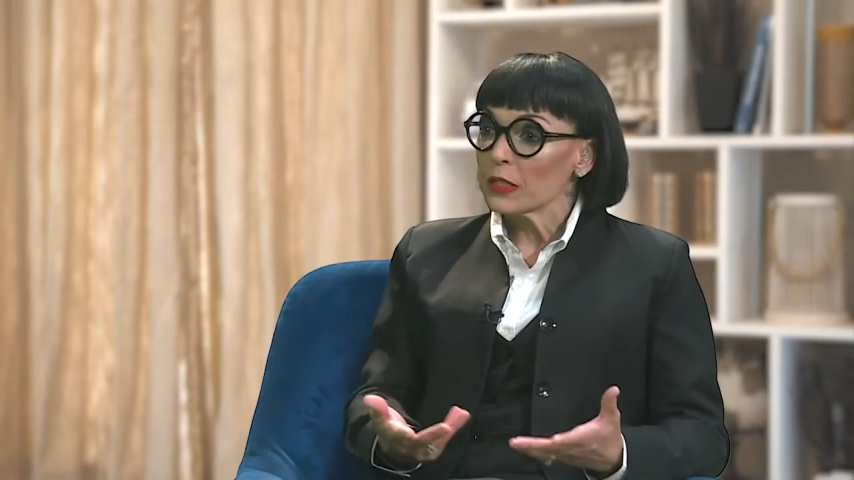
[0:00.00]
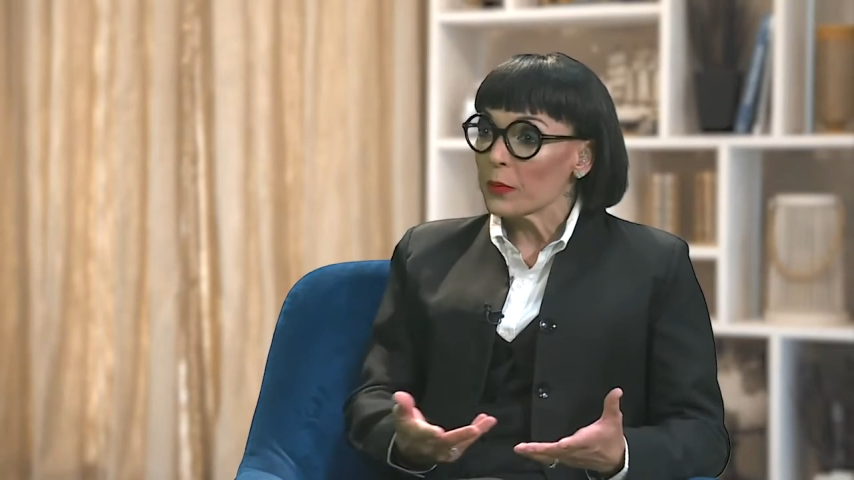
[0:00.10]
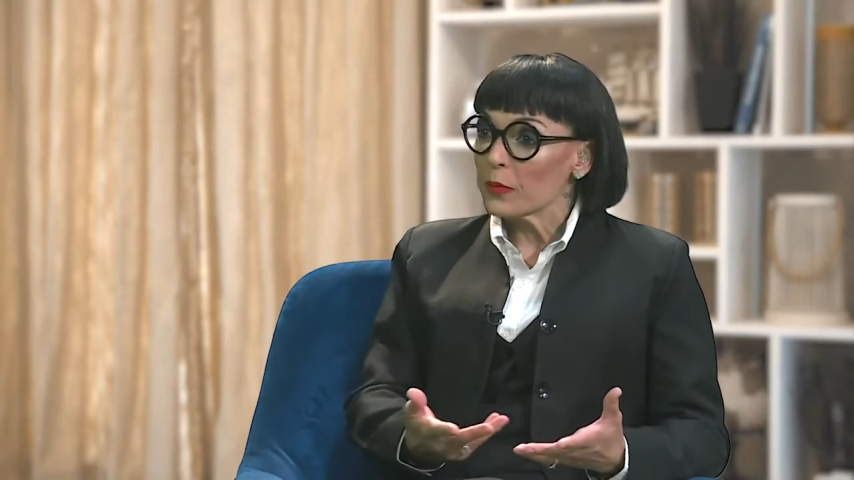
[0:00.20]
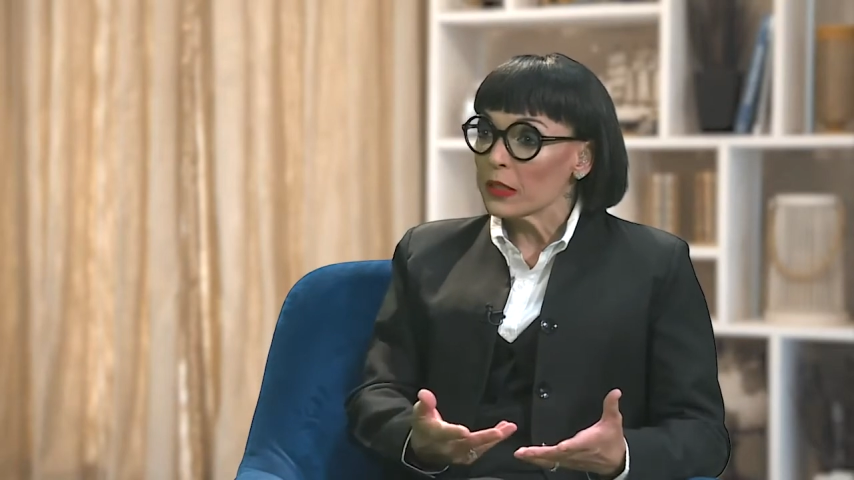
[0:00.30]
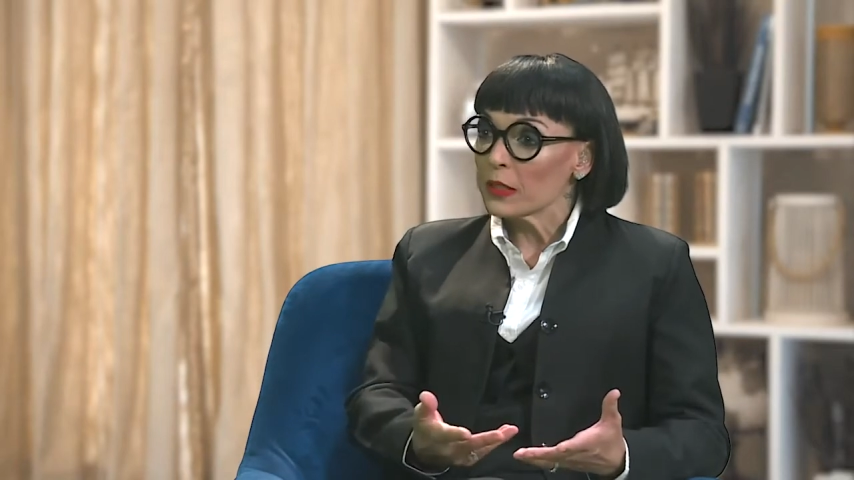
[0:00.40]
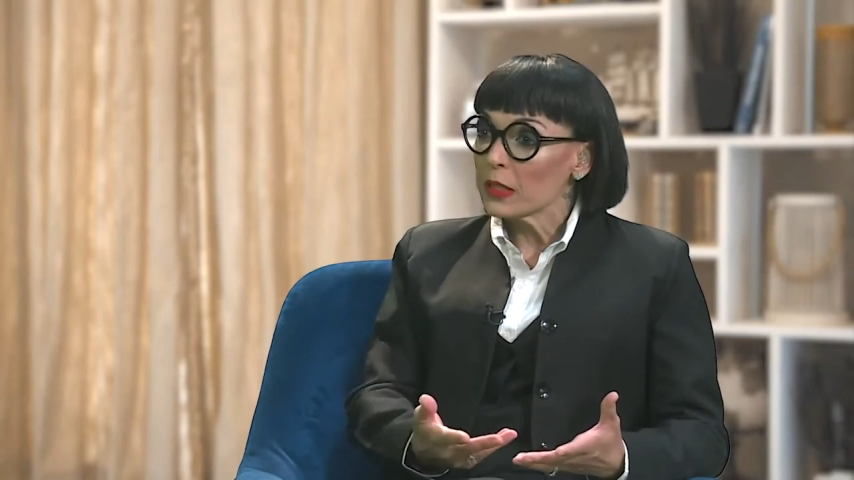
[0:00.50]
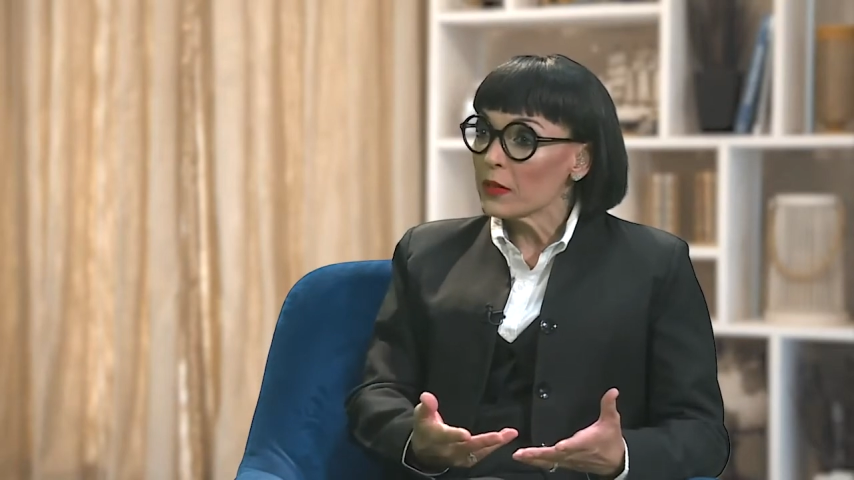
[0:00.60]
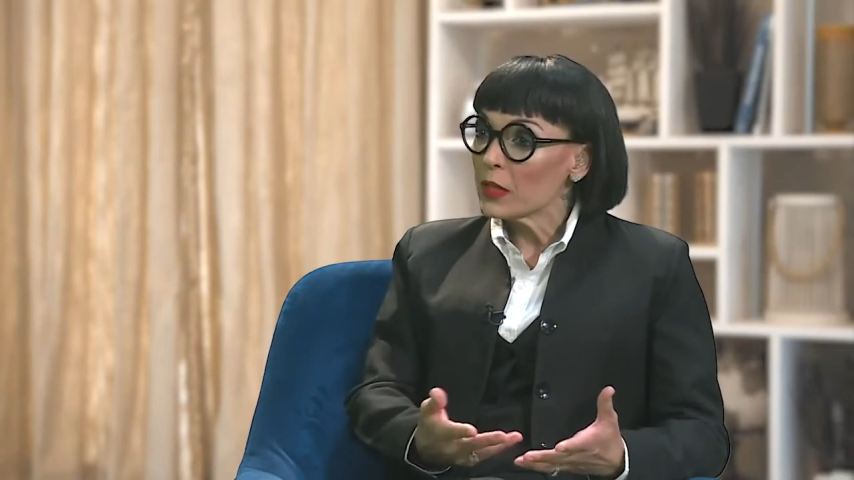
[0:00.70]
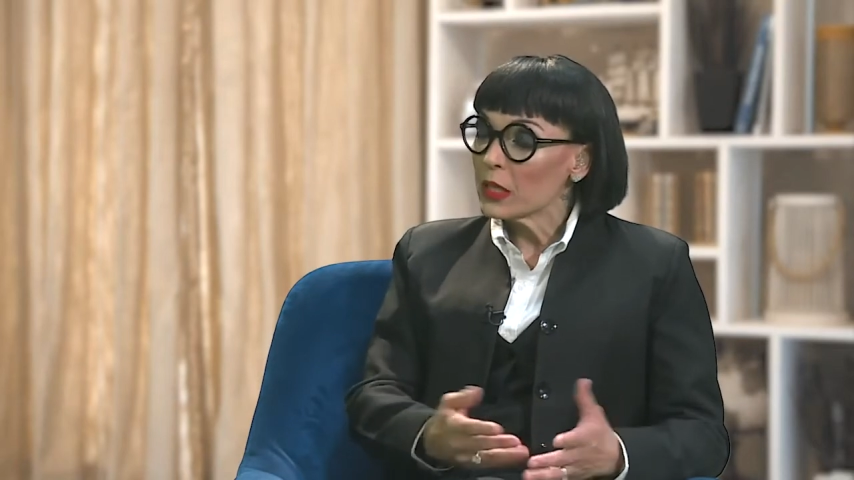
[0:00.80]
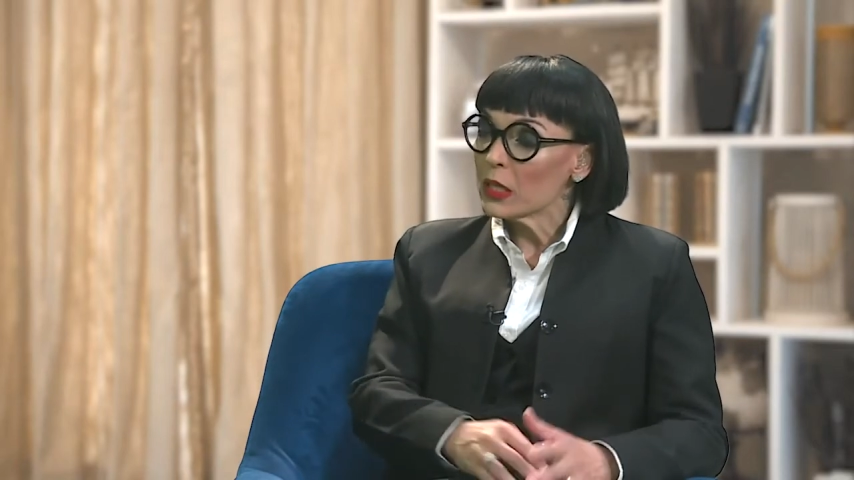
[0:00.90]
up their
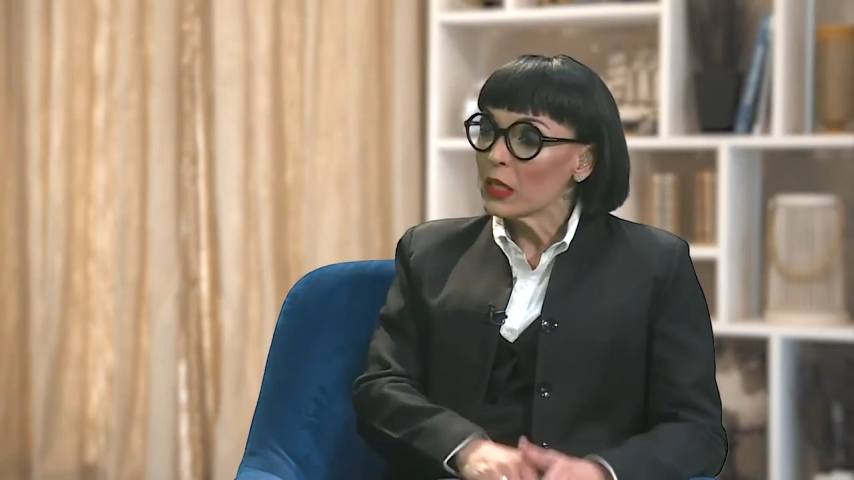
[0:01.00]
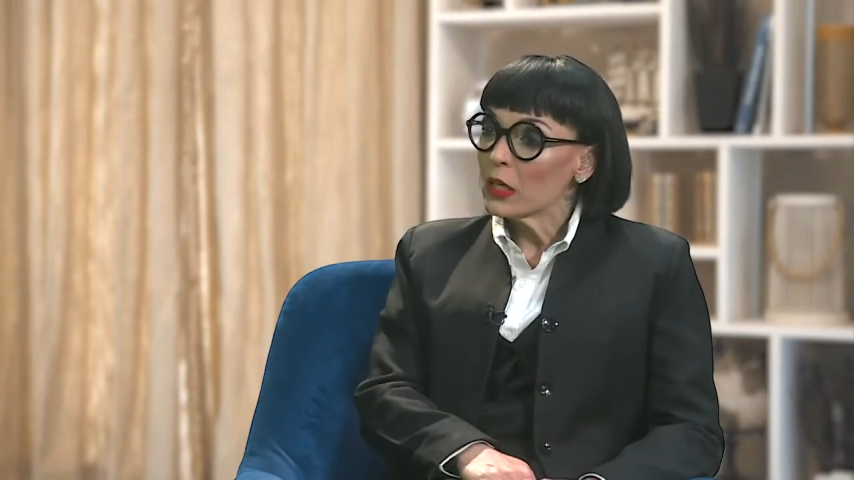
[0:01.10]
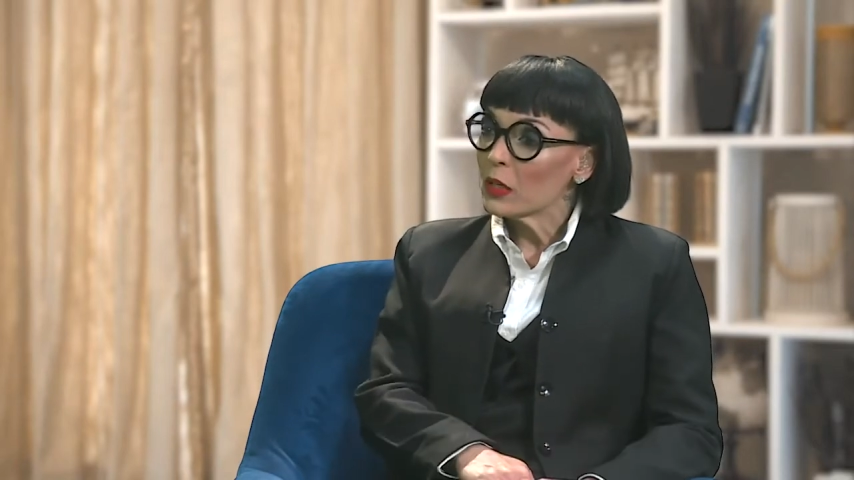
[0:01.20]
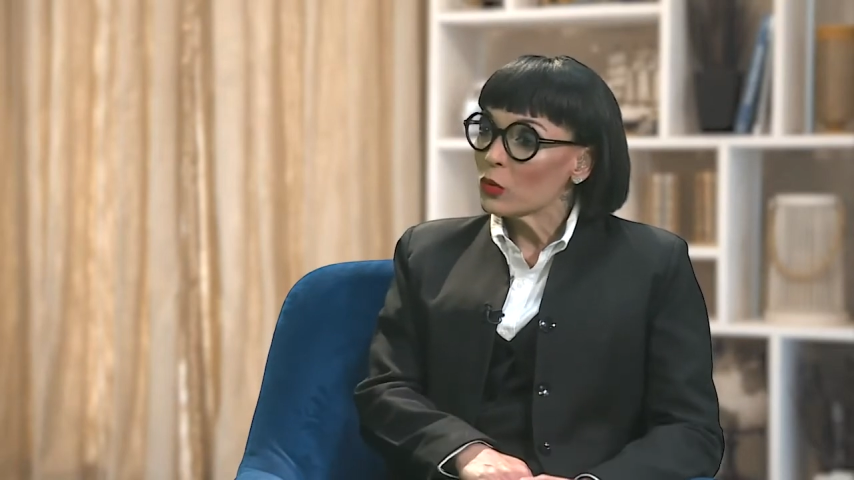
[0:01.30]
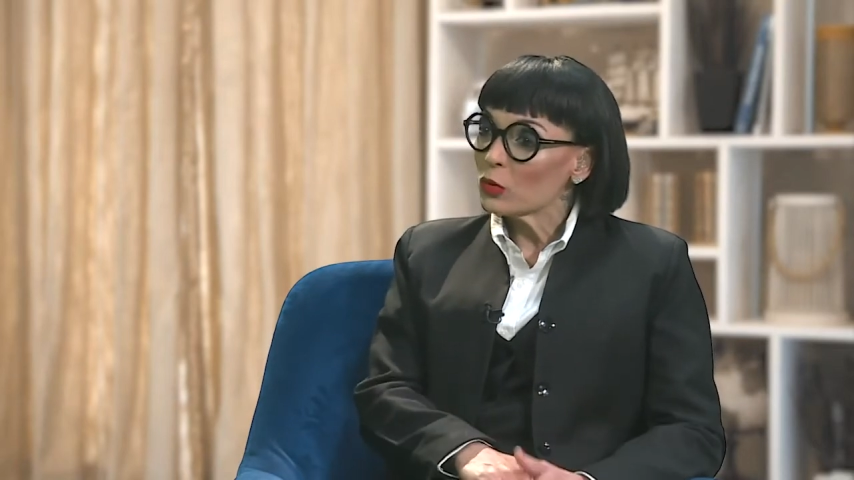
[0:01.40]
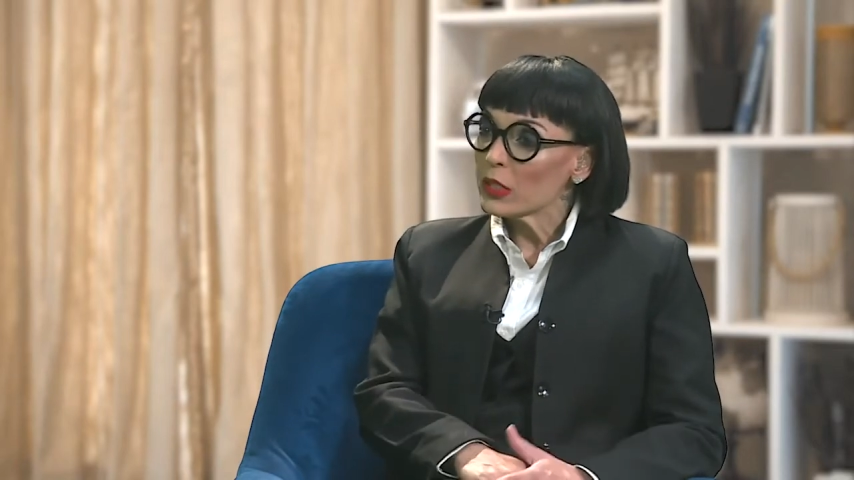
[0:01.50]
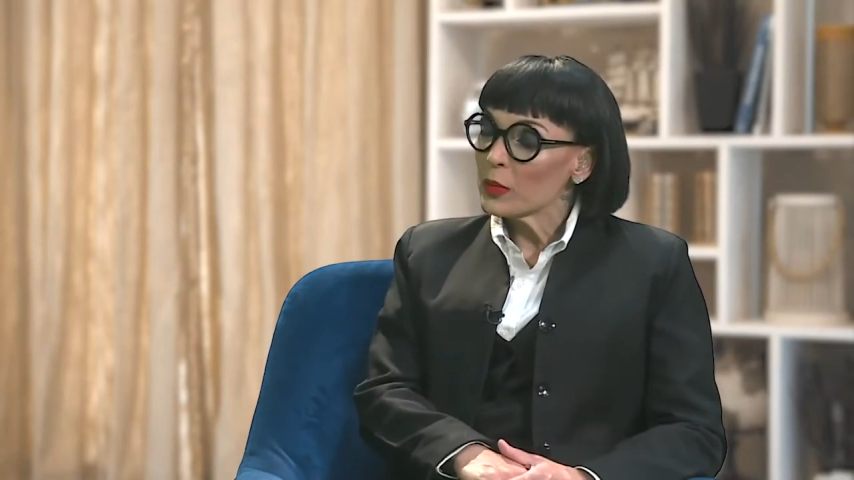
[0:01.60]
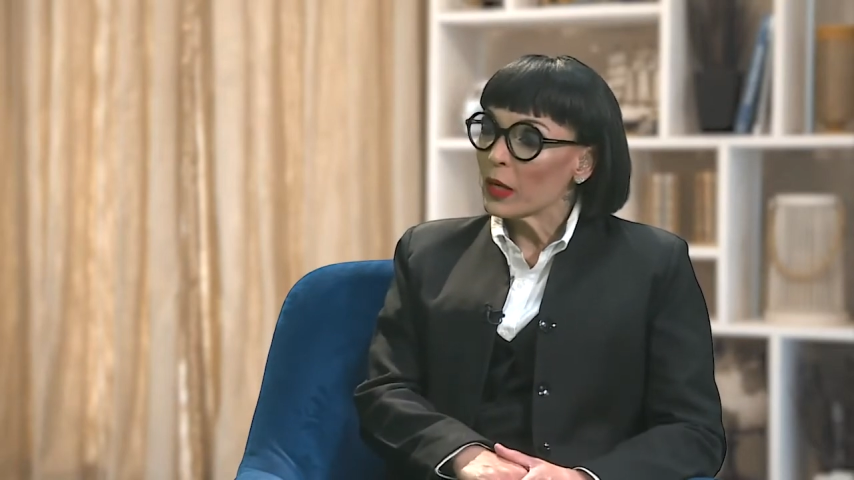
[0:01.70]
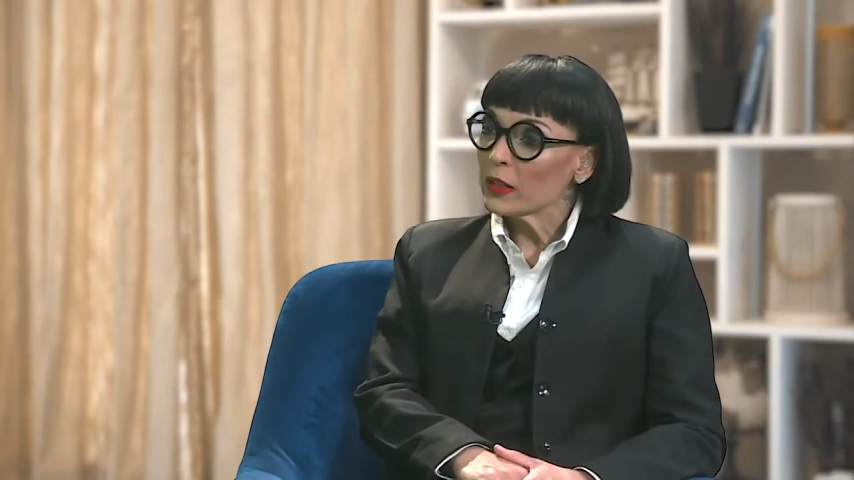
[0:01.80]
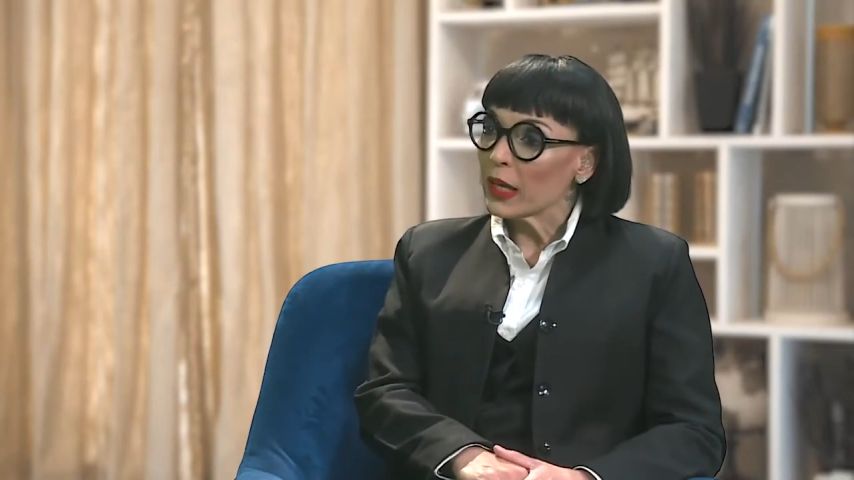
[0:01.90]
CV. Talk to us about that.